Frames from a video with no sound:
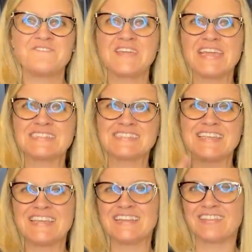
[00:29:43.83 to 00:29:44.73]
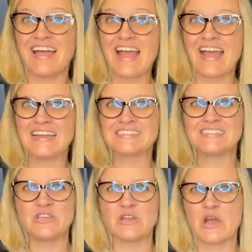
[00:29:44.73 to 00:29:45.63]
fancy
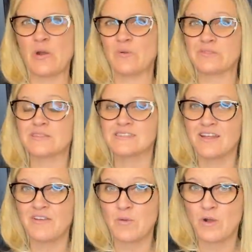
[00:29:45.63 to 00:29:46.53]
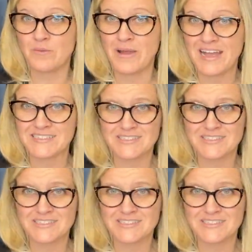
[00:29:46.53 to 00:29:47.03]
glass, you know, the stuff I walk past.